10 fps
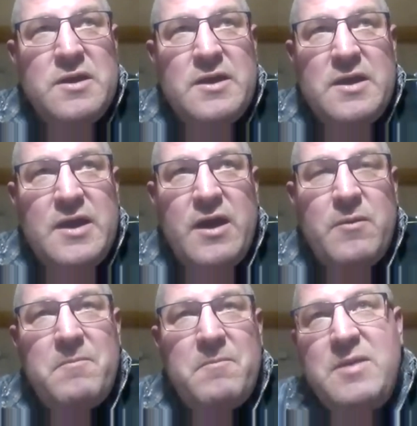Yeah,
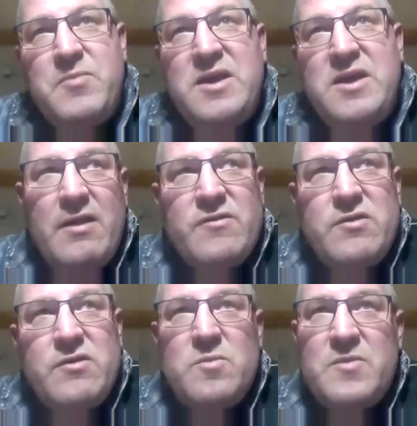maybe
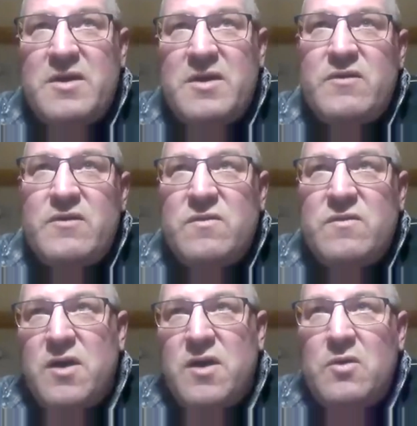GSI
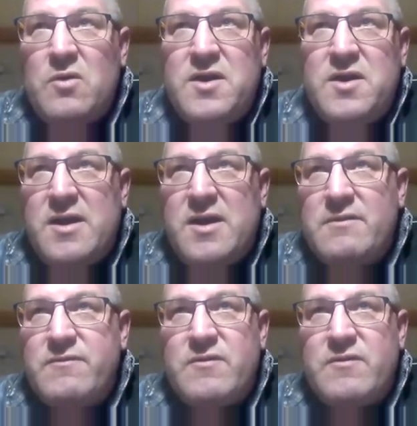calcium is
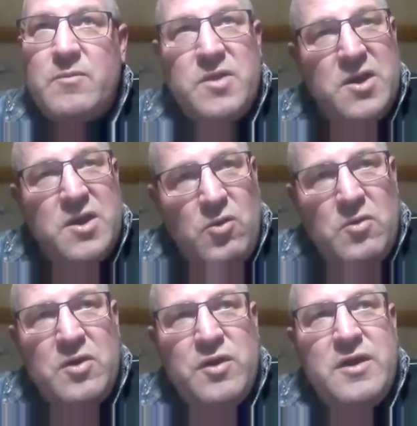only a
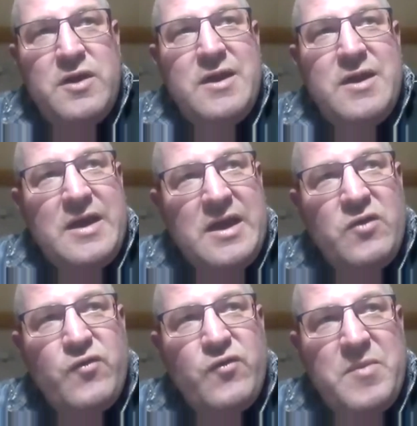calcium. No,
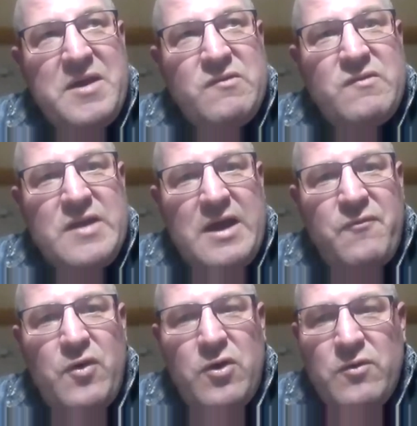it's the best
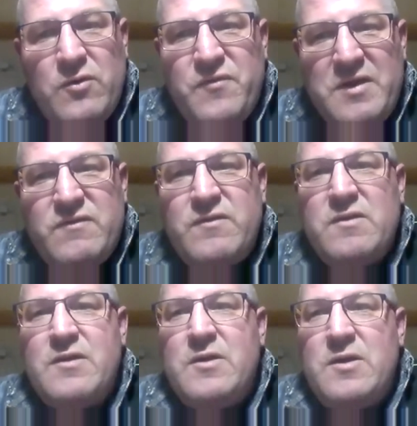stuff on
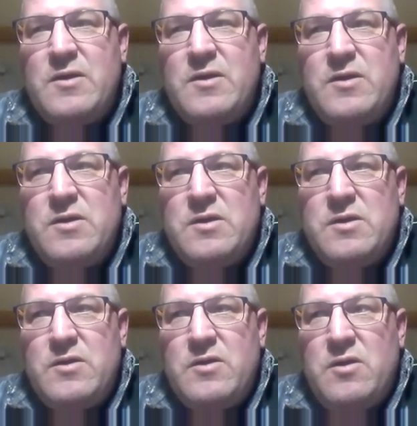
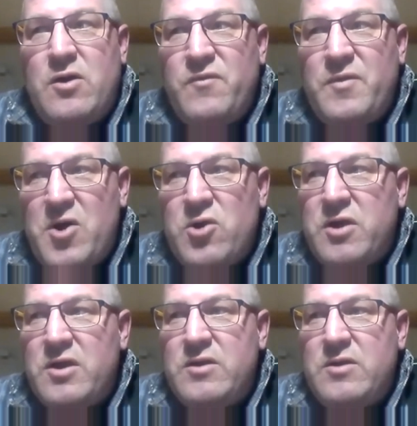the market,
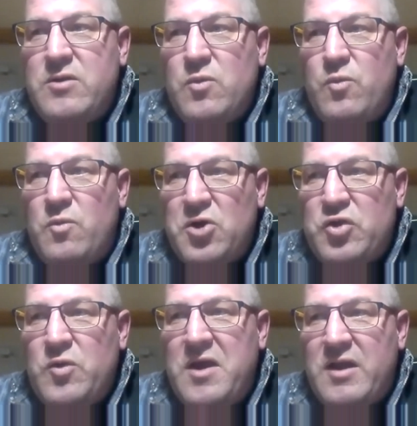what you
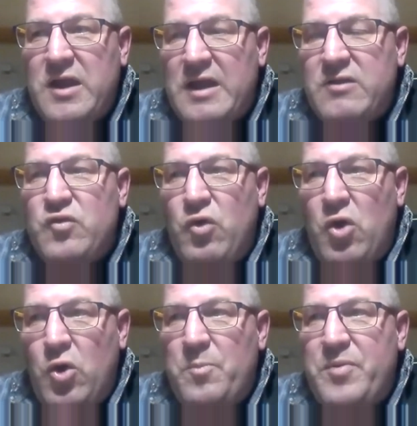can get to
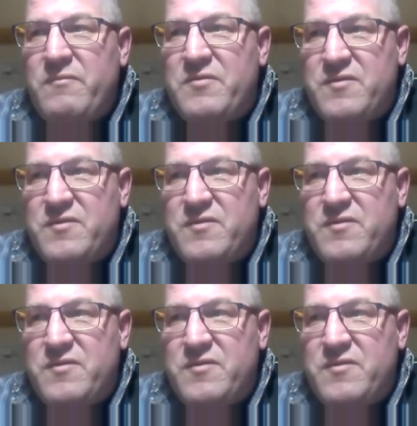open the